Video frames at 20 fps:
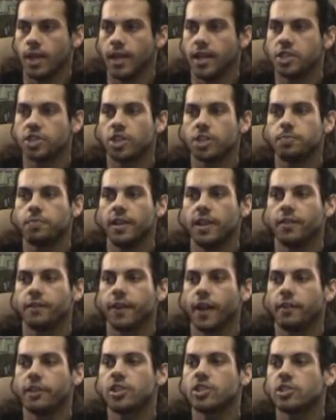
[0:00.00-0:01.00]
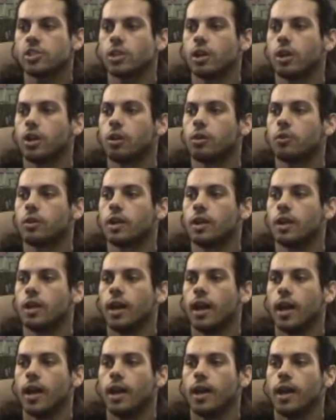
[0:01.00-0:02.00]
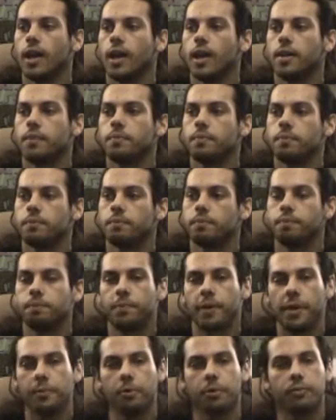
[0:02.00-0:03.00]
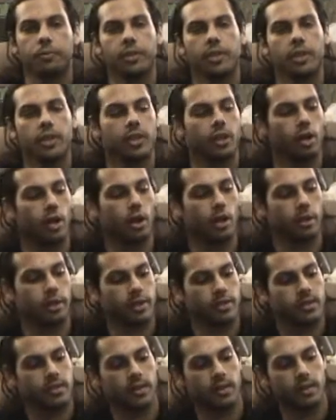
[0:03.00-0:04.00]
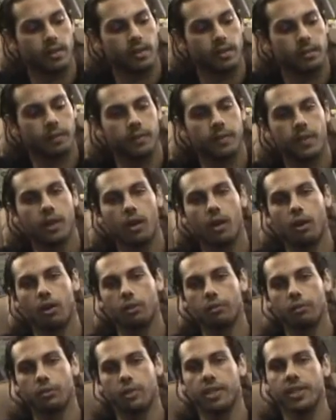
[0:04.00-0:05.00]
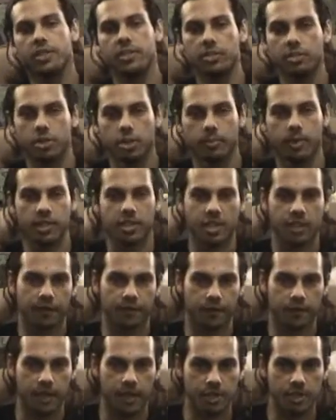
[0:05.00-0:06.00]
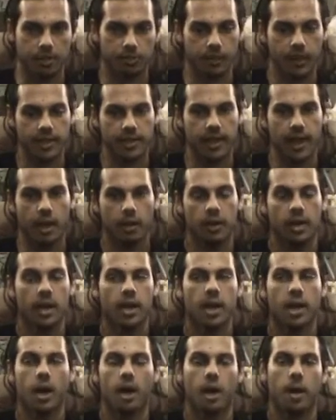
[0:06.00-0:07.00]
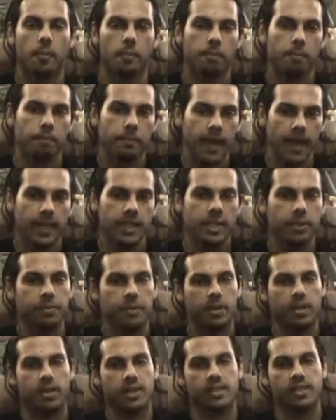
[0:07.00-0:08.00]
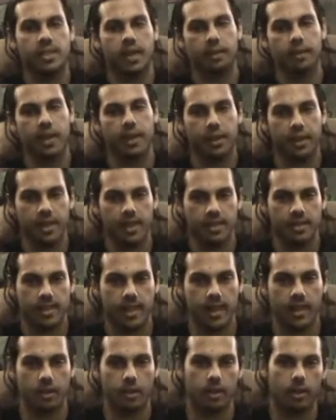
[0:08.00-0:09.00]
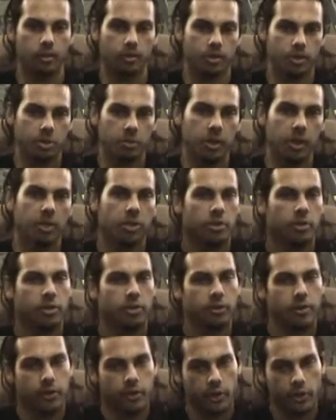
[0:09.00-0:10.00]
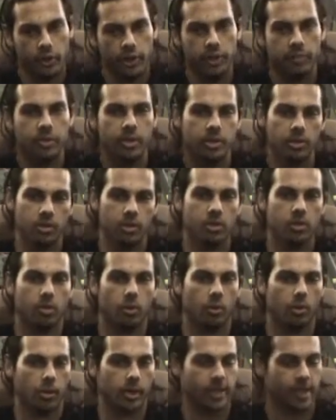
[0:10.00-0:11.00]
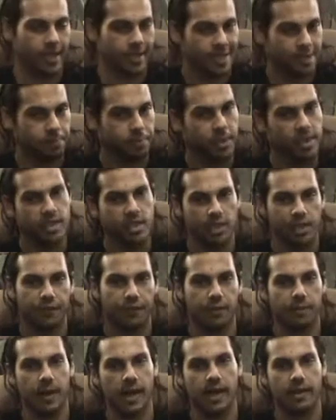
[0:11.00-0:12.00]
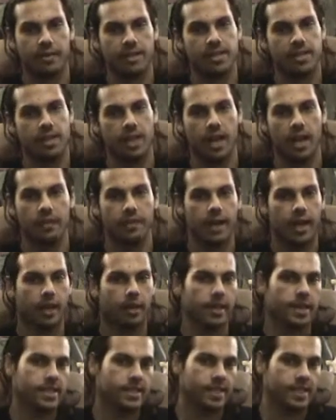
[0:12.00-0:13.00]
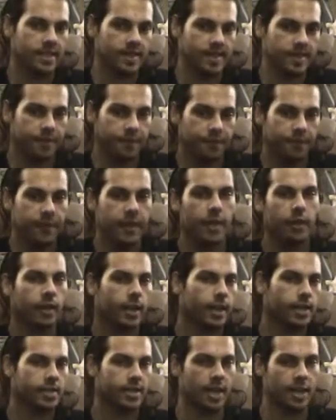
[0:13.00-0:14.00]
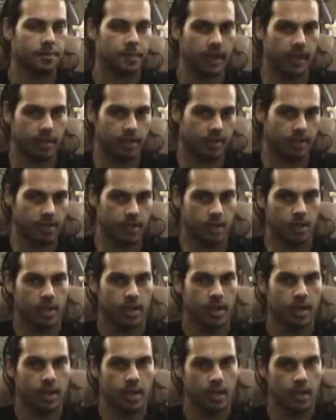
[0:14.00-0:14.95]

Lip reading: It's just being very slow, and people really aren't releasing too much information right now, mainly because some of the things that they're doing could be used or explicitly for piracy, and there is a severe anti-piracy